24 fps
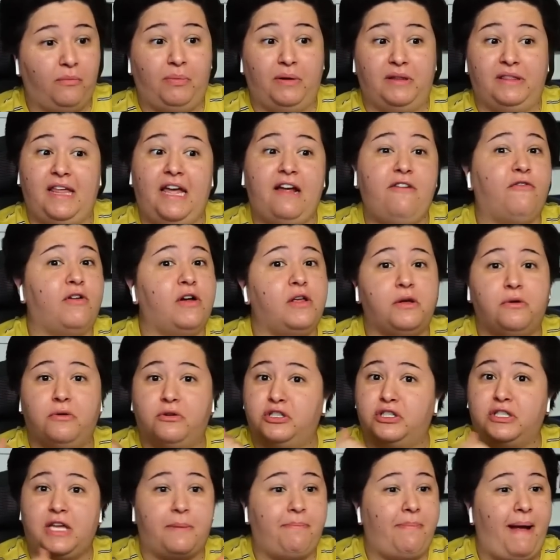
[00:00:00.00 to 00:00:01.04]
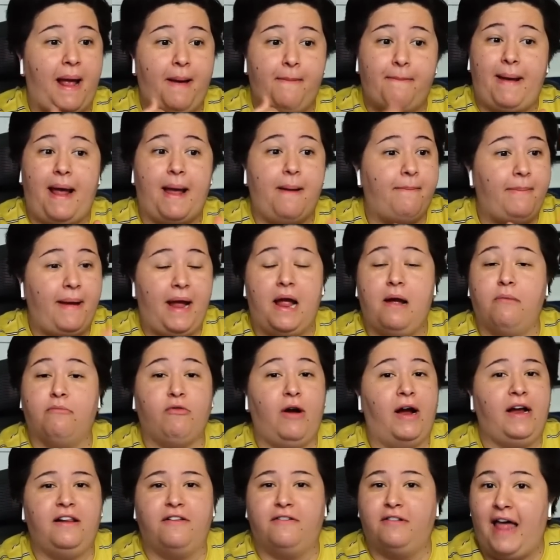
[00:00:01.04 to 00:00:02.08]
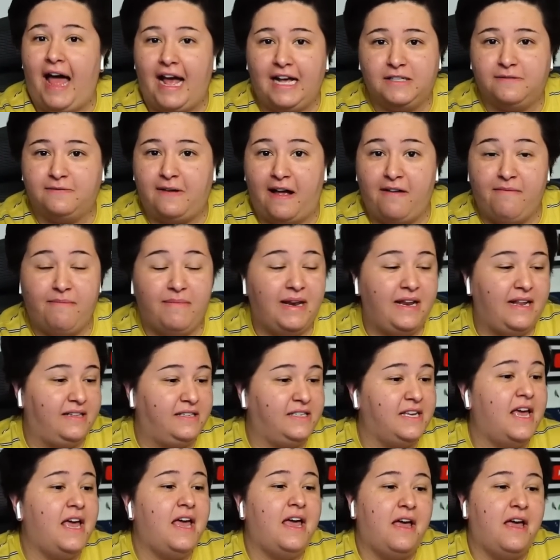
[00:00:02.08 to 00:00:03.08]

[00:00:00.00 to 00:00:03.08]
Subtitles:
But they really were just like, bam, bam, bam, right in the last 5 minutes.